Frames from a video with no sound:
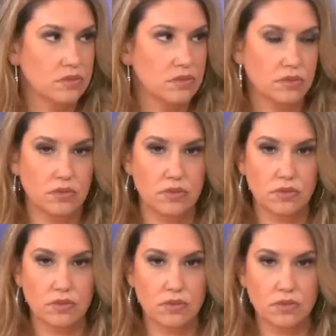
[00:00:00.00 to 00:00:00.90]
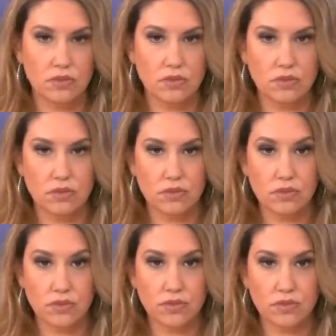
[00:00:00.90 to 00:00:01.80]

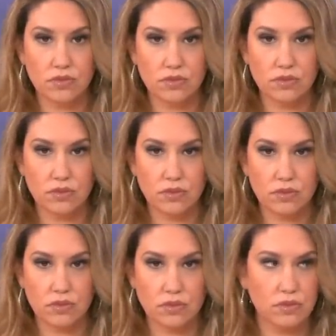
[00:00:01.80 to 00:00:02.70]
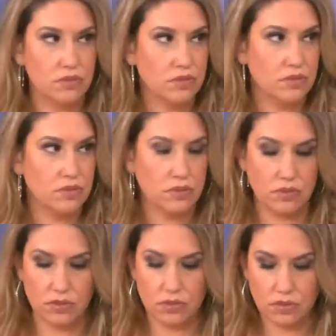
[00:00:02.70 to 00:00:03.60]

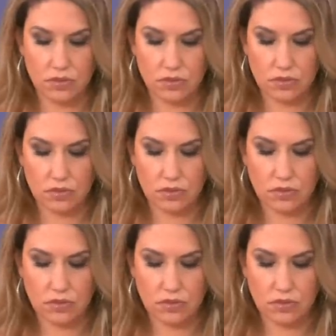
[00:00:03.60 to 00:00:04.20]
(silent)